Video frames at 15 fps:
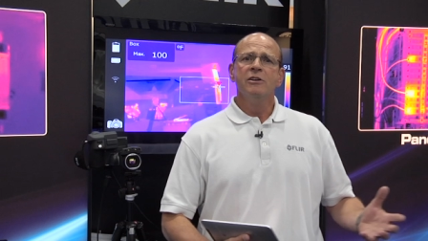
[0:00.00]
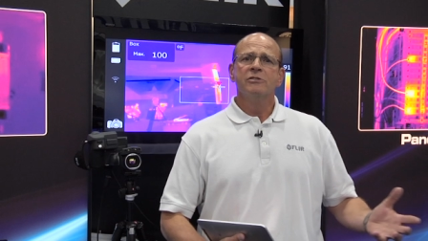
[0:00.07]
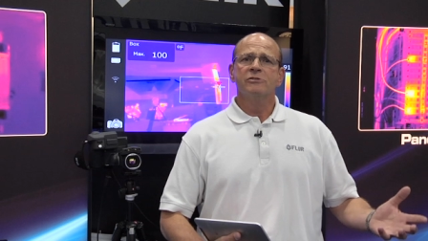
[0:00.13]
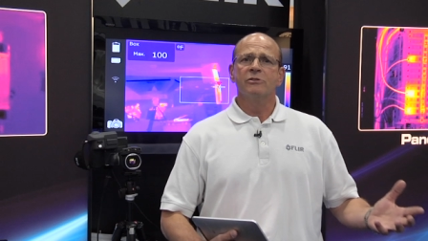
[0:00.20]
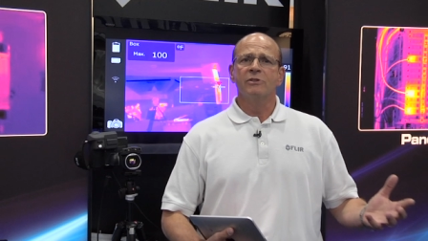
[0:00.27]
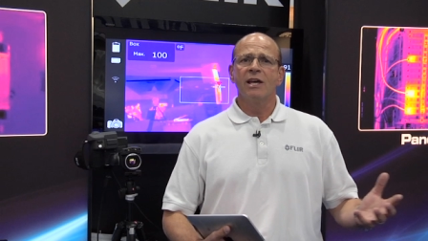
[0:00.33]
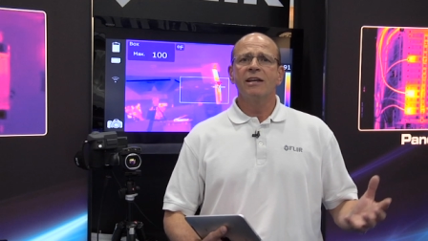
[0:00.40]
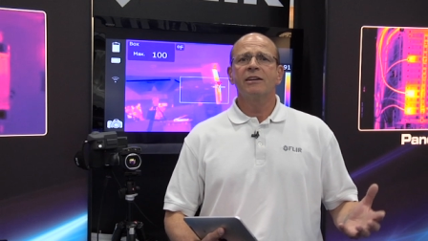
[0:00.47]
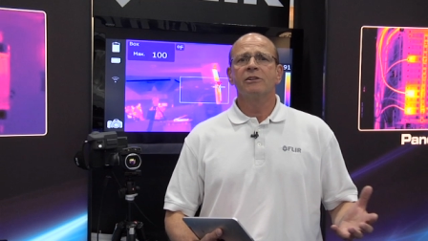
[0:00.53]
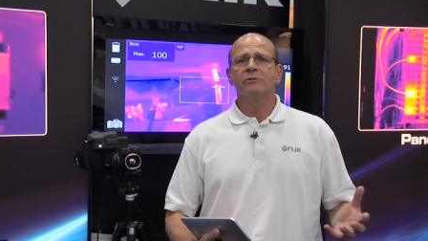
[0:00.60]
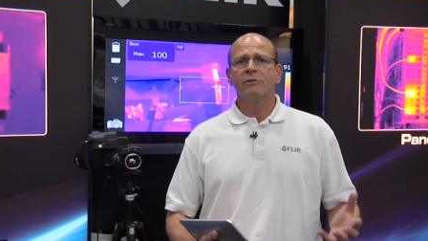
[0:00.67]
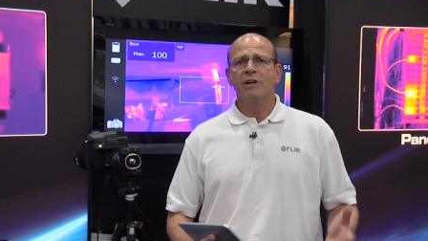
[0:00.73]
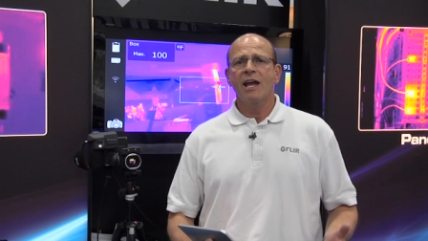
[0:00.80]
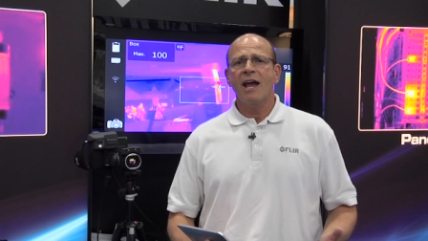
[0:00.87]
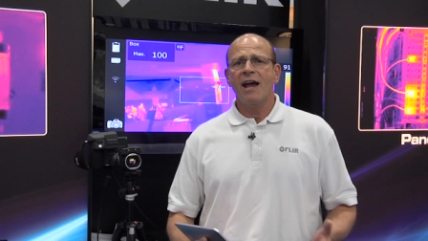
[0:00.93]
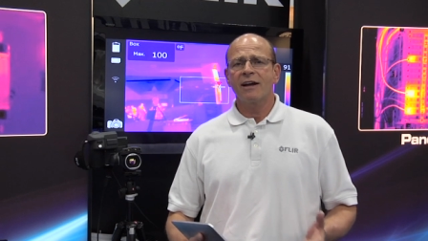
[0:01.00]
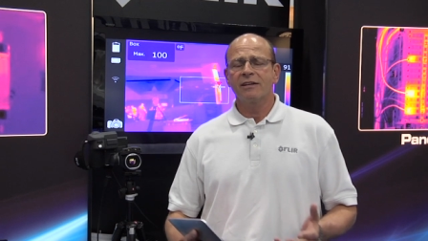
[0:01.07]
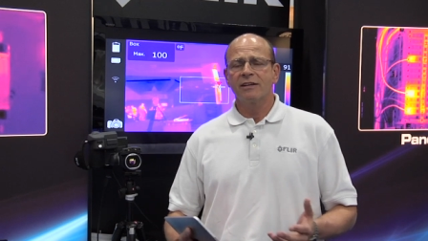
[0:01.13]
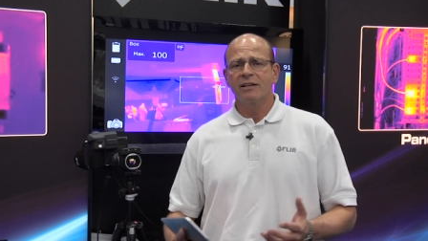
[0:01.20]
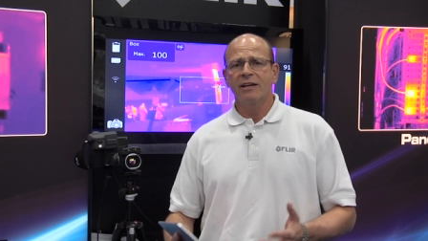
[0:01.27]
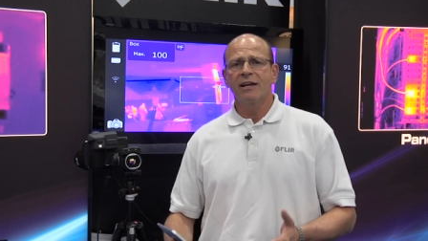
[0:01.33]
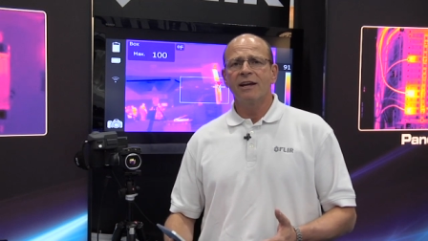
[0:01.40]
so they can
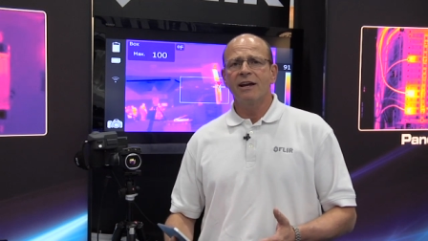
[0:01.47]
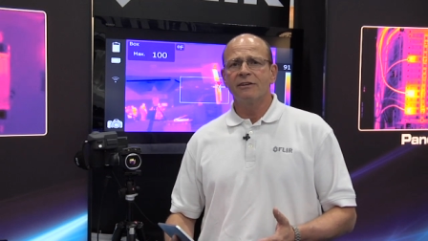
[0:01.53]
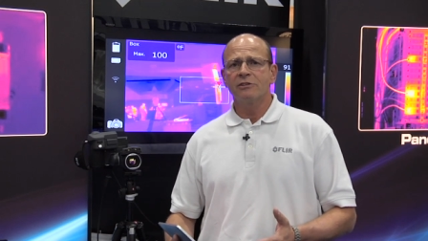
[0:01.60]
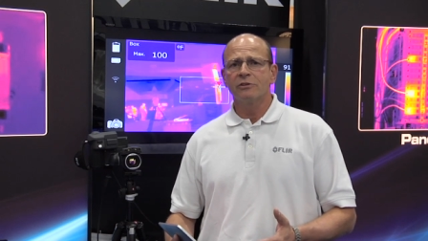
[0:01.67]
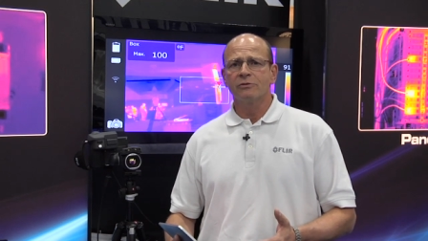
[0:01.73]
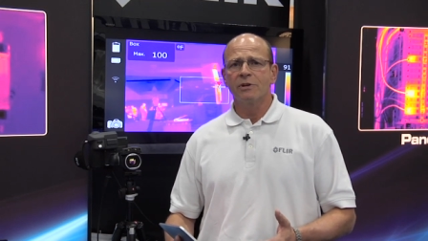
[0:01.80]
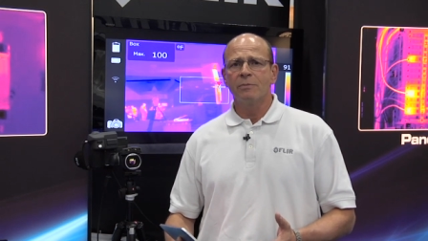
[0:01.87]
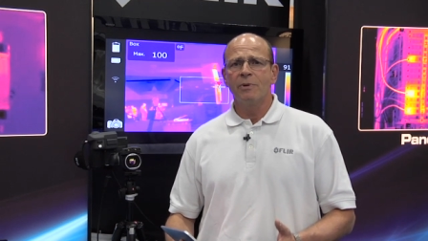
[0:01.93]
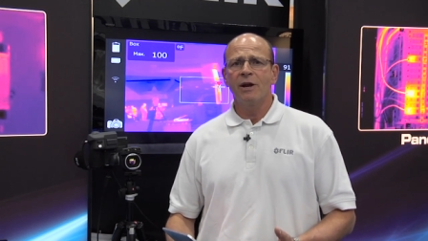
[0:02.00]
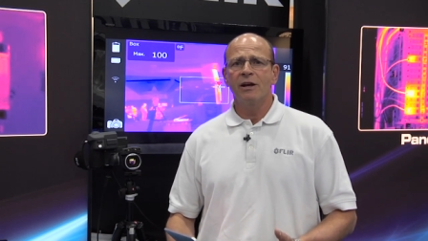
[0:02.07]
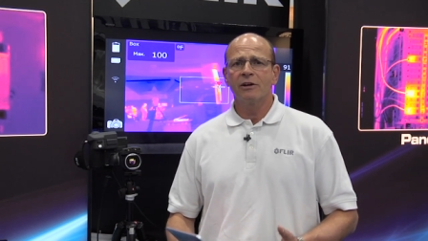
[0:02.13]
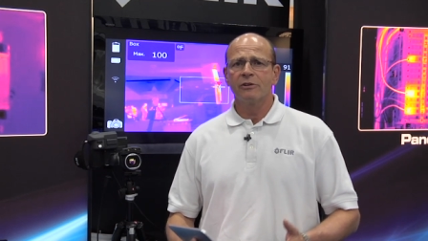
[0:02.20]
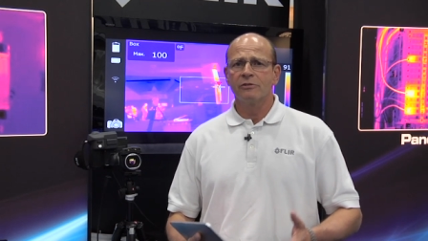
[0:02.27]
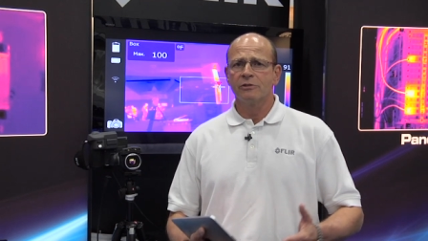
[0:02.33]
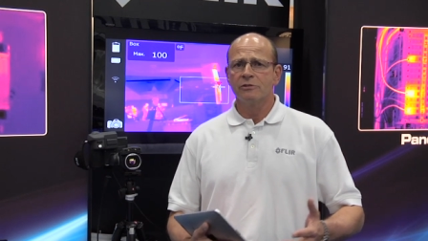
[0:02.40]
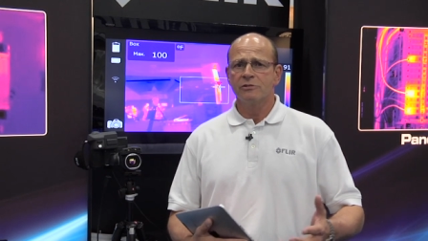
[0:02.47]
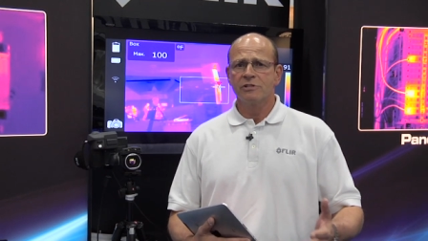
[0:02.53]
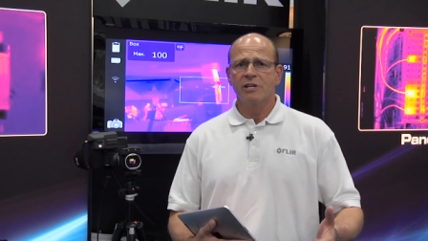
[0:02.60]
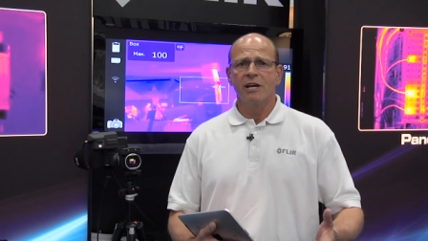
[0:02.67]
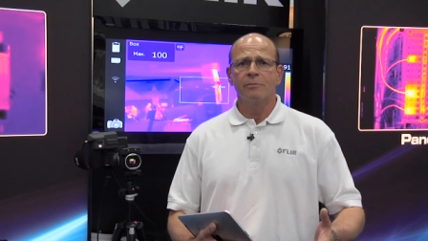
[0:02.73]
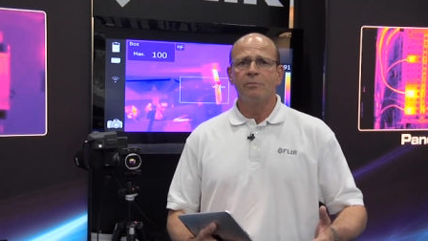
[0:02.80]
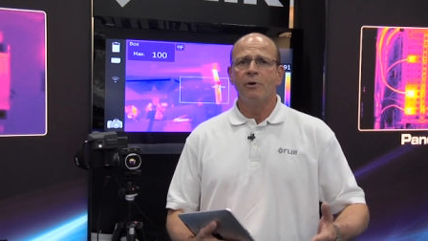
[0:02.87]
react and get out the repair crews,
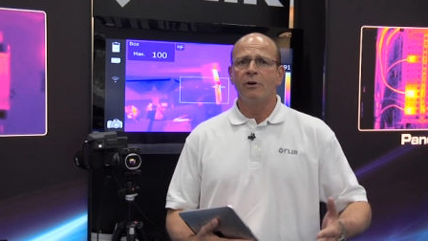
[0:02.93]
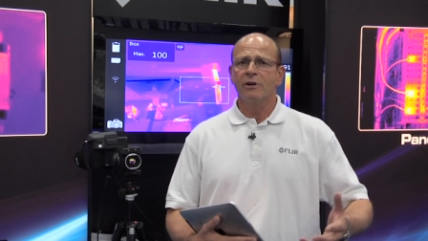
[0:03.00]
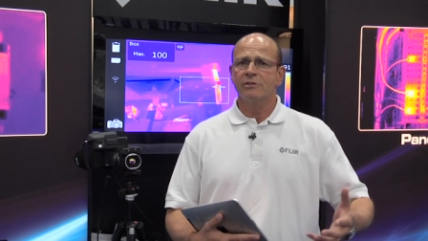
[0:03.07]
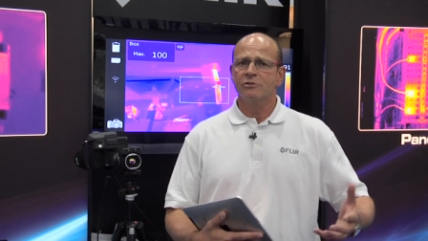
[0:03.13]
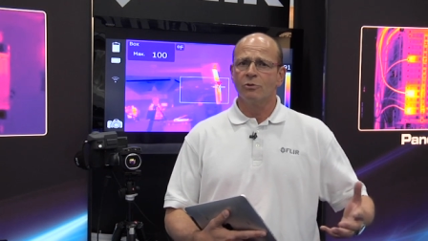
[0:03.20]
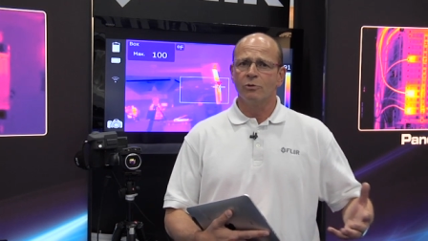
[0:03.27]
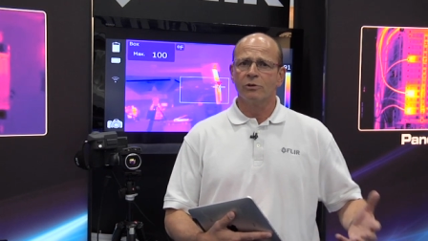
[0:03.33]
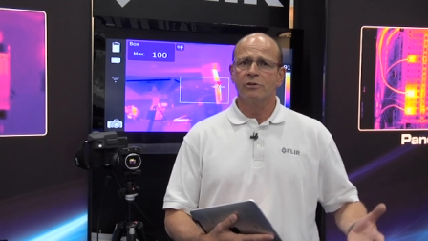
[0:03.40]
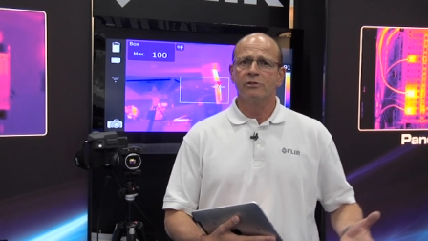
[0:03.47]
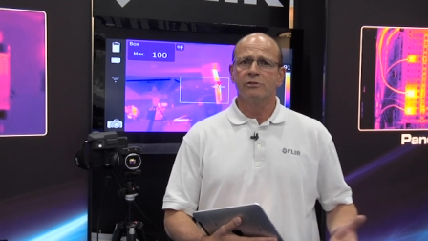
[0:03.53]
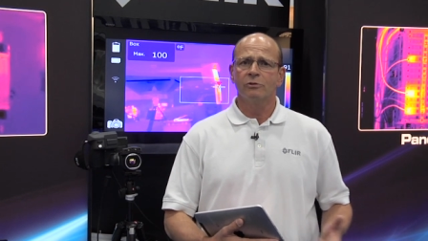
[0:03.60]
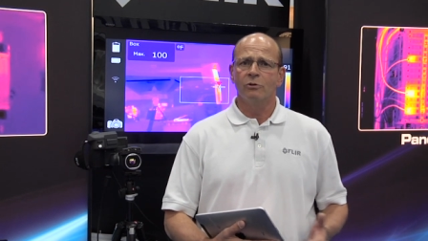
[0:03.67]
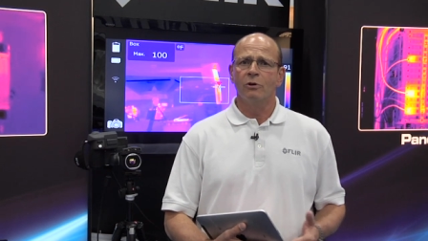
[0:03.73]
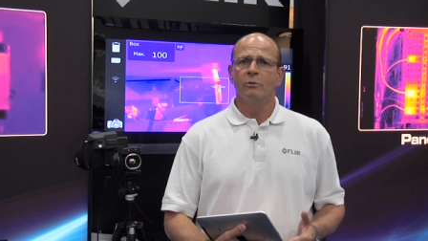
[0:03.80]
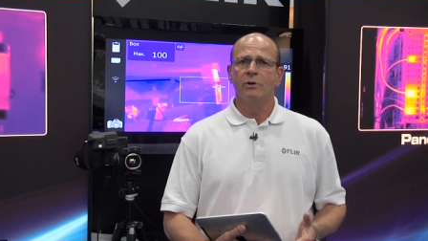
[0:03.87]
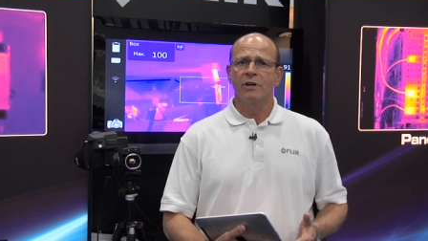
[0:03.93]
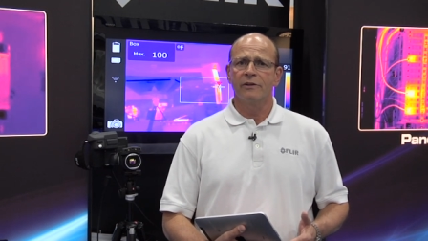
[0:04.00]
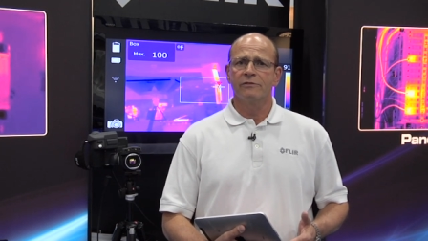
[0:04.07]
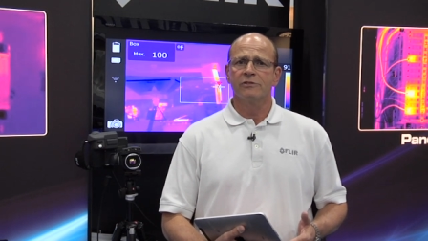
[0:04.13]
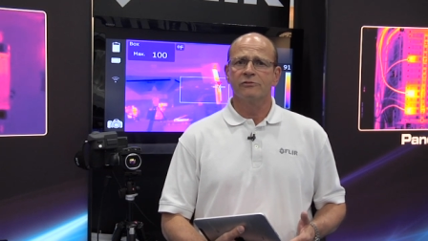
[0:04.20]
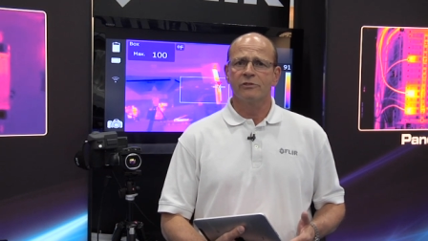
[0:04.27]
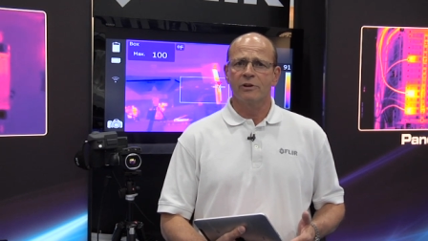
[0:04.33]
get parts ordered, or
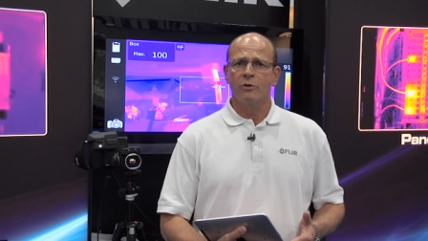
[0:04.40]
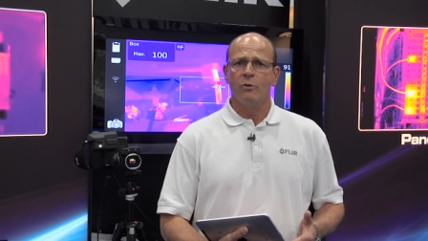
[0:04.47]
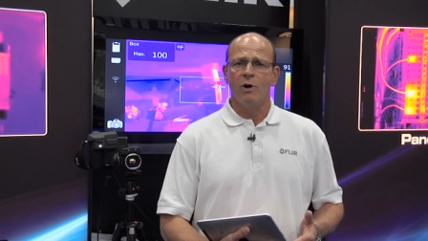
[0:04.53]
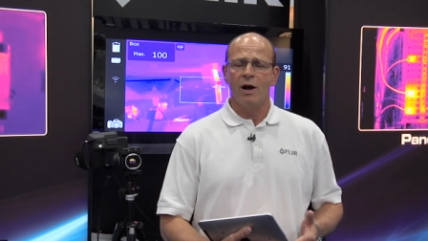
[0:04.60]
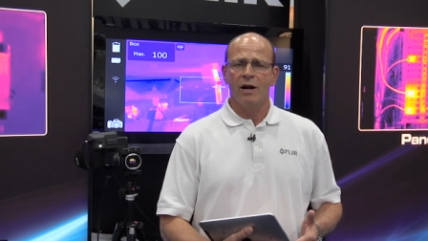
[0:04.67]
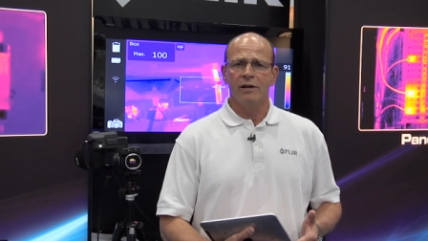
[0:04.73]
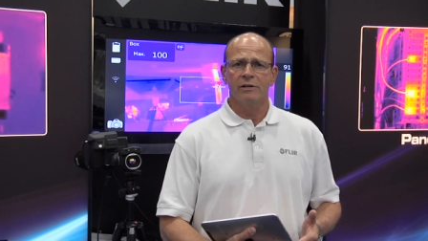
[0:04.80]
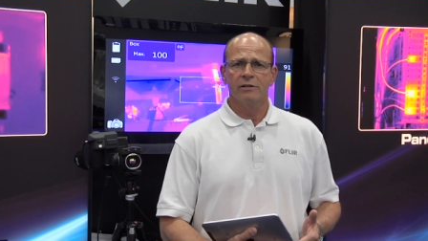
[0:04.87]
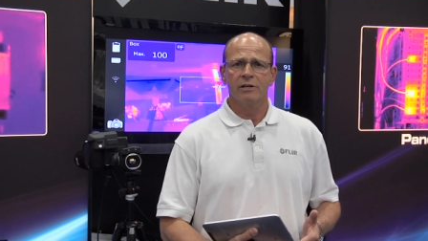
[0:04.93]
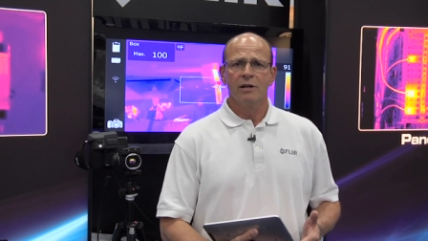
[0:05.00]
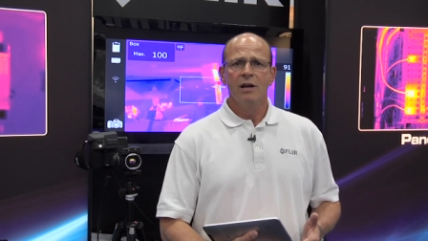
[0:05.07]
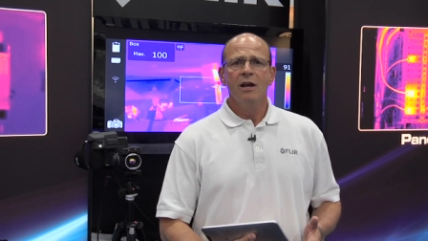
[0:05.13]
whatever's required.